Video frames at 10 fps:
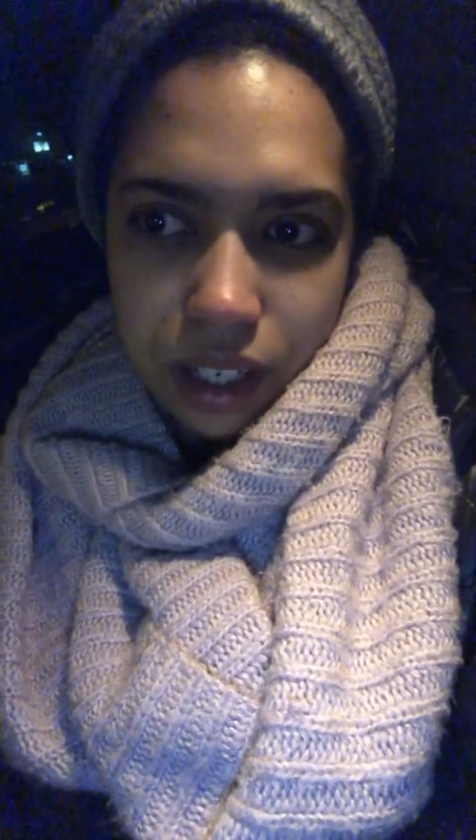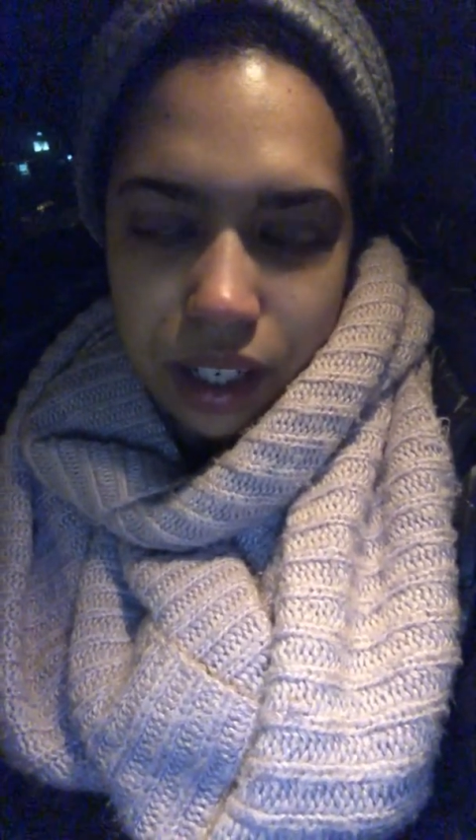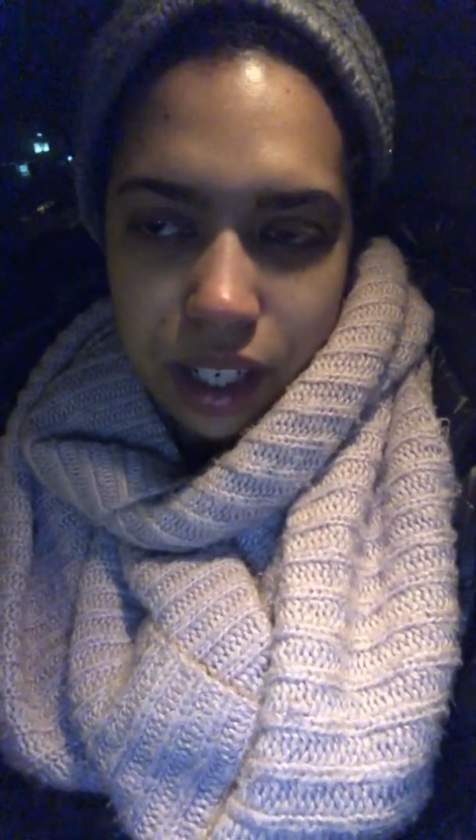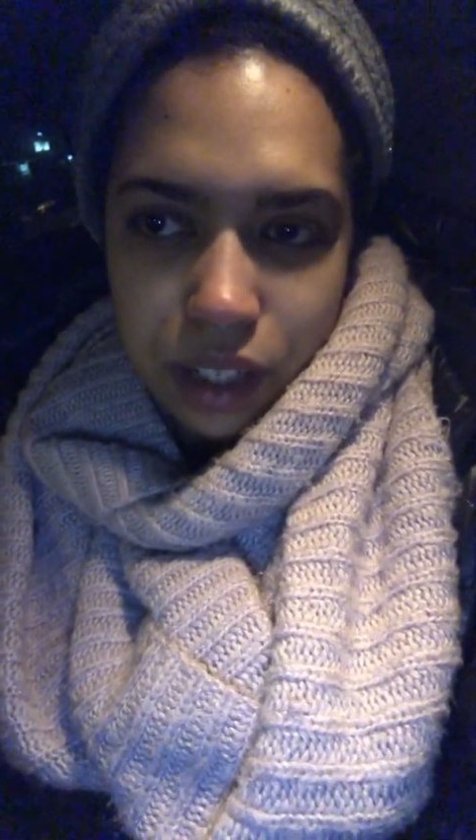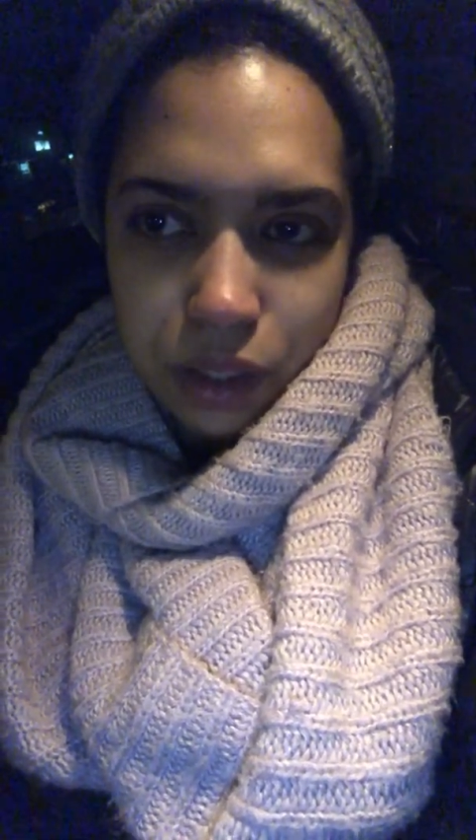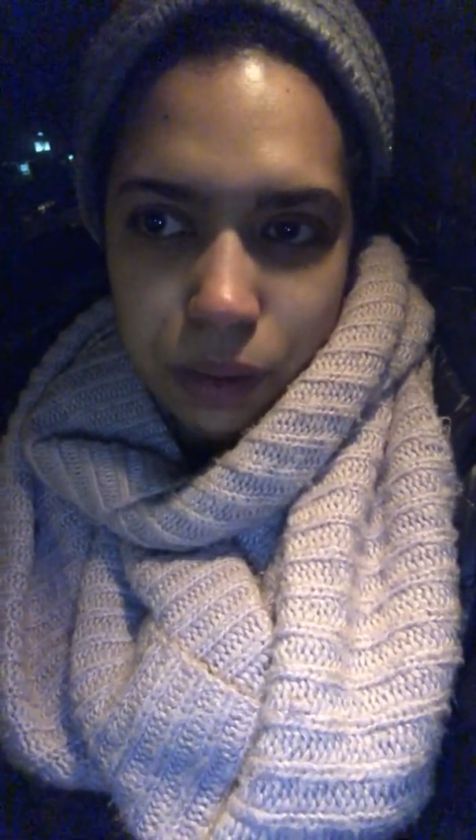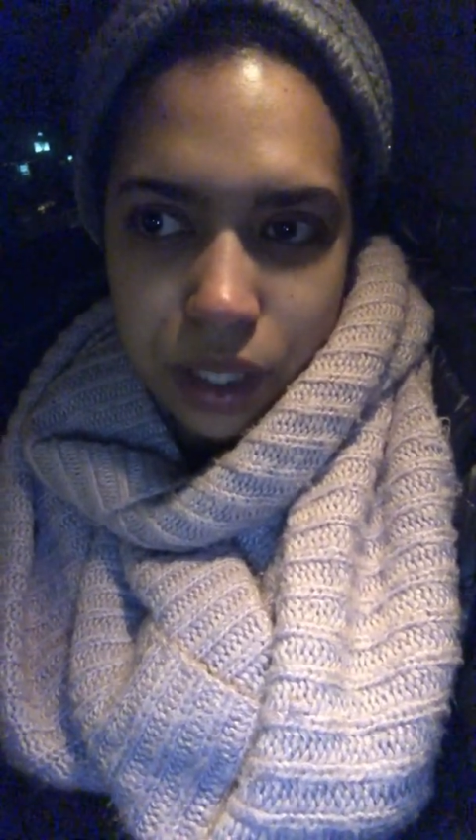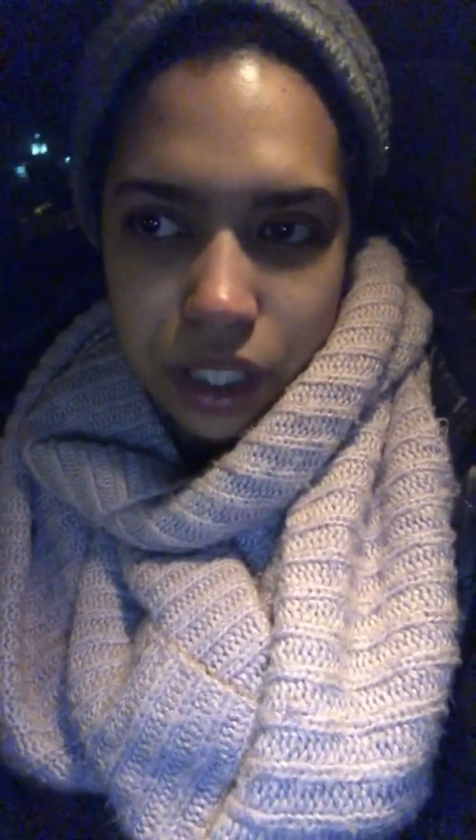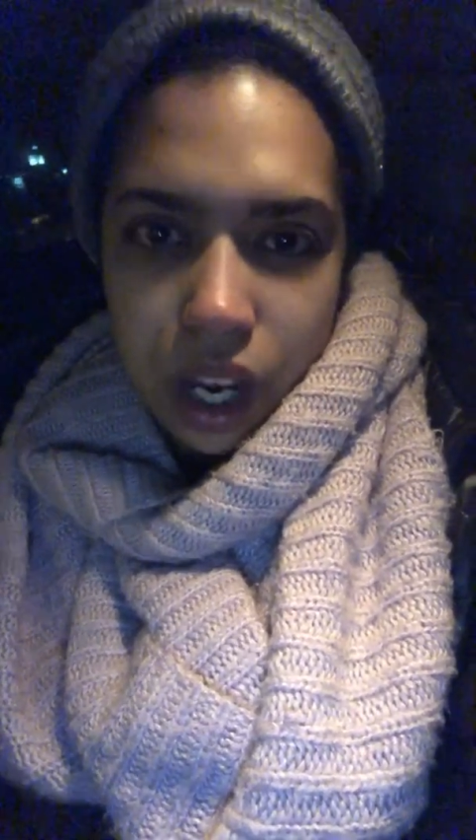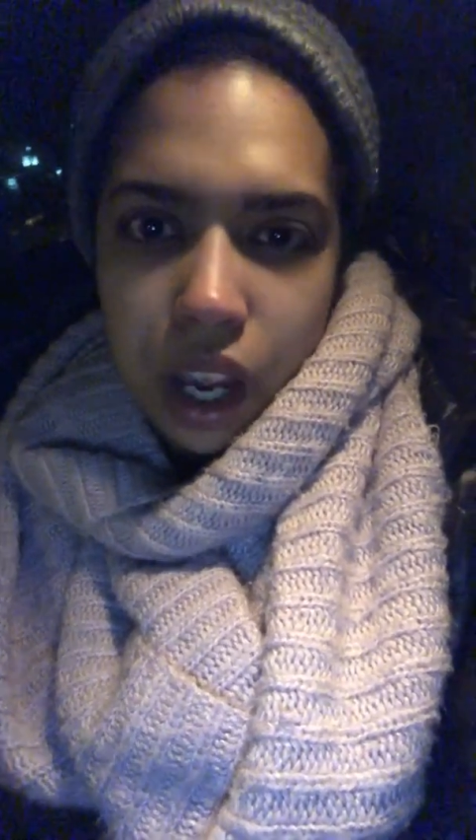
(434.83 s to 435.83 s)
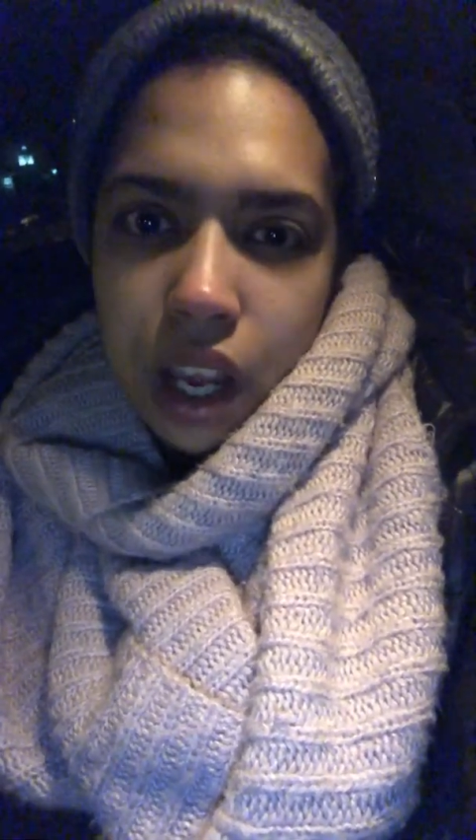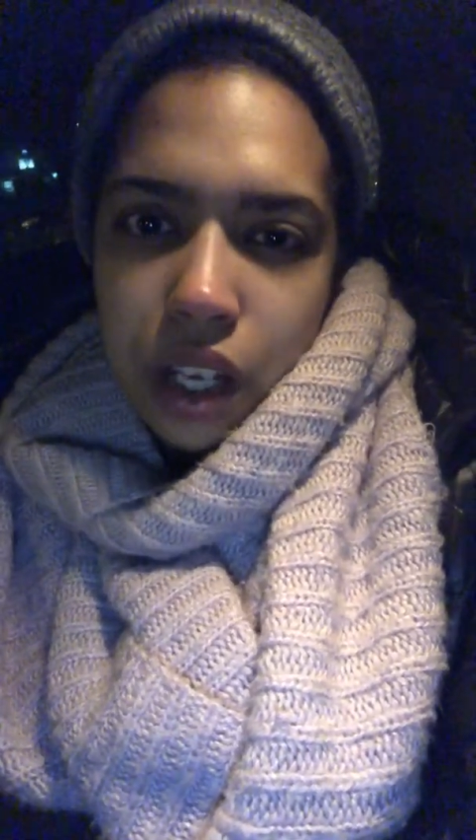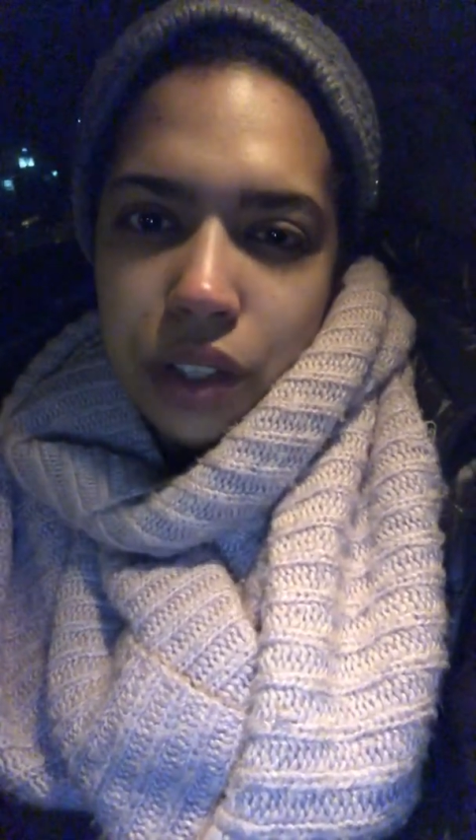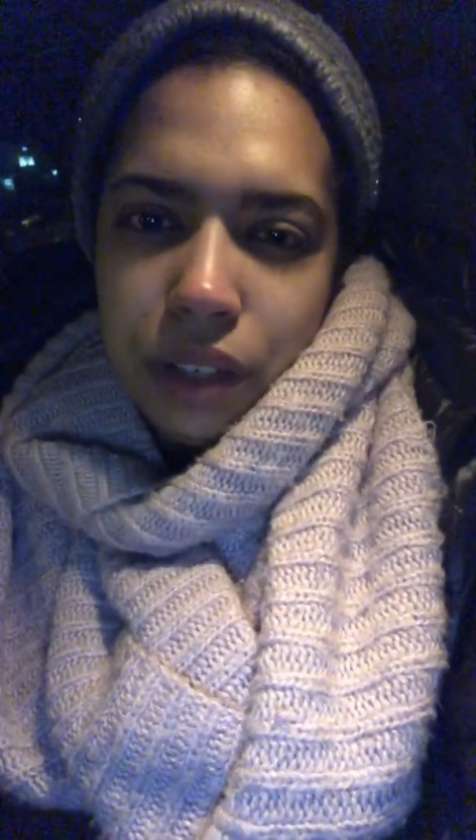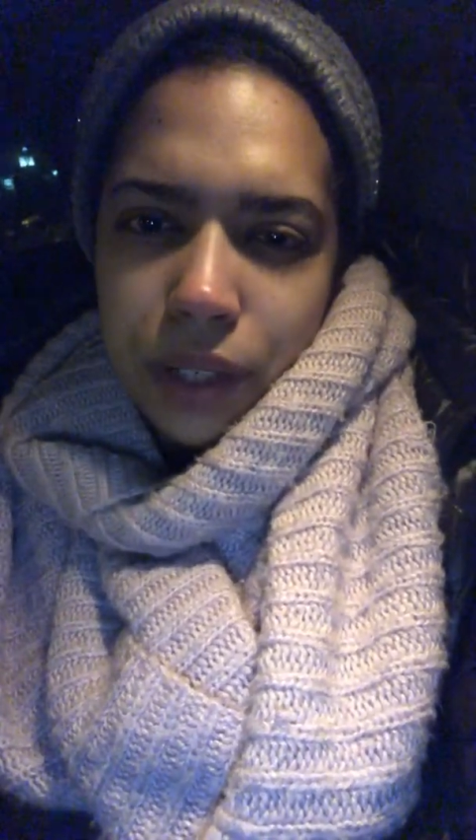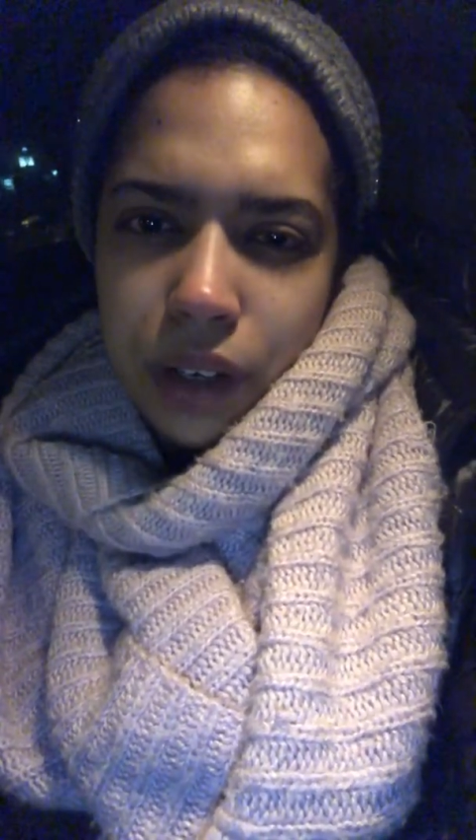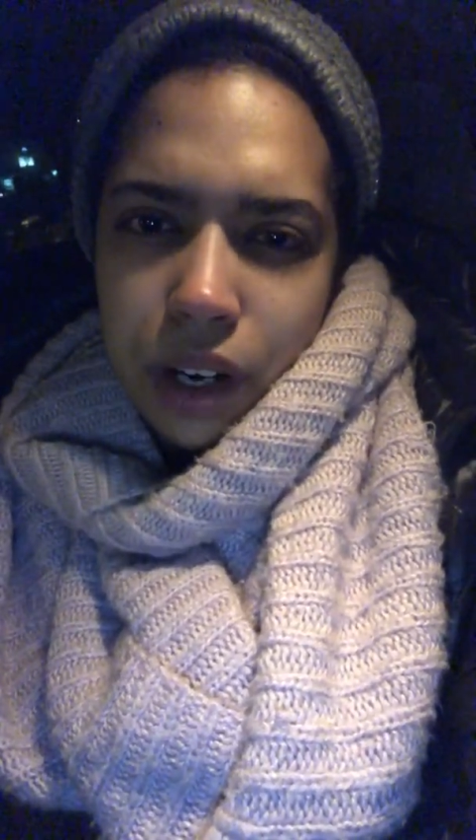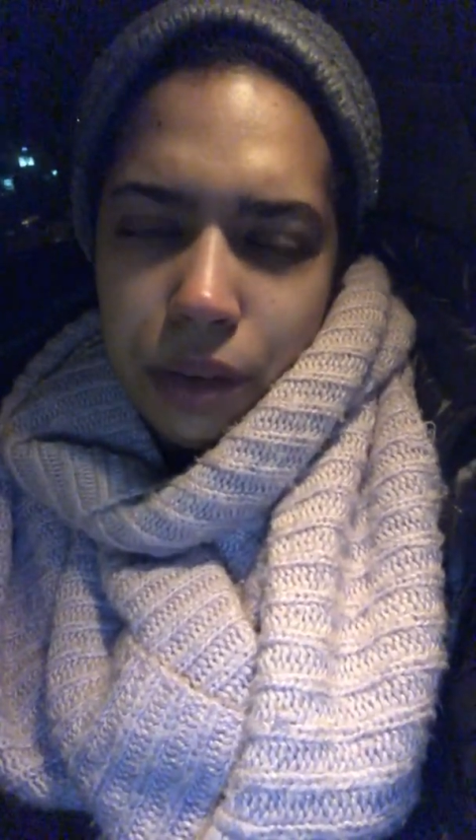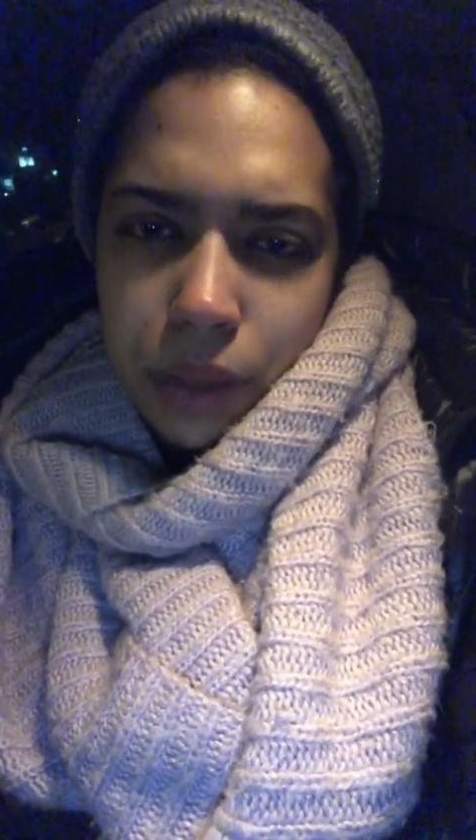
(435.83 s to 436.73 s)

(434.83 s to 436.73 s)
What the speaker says: and that's always trying to figure out a